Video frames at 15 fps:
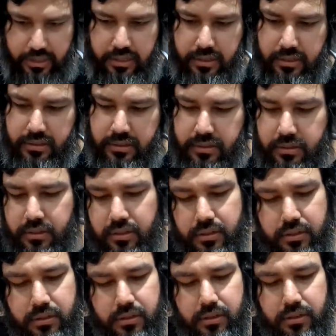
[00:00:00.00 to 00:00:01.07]
it in.
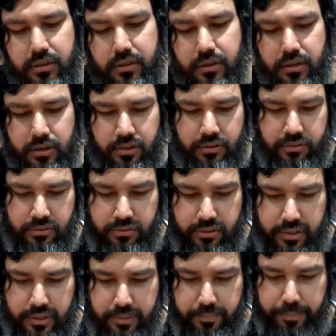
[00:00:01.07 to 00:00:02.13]

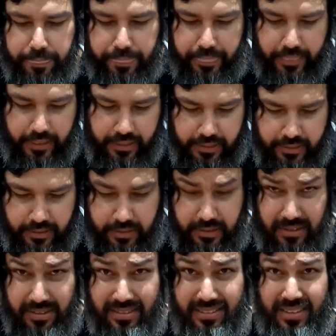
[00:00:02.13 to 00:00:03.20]
Alright,
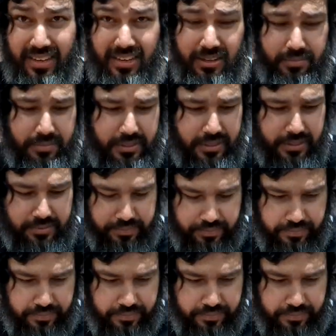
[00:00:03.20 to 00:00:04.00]
that comes out.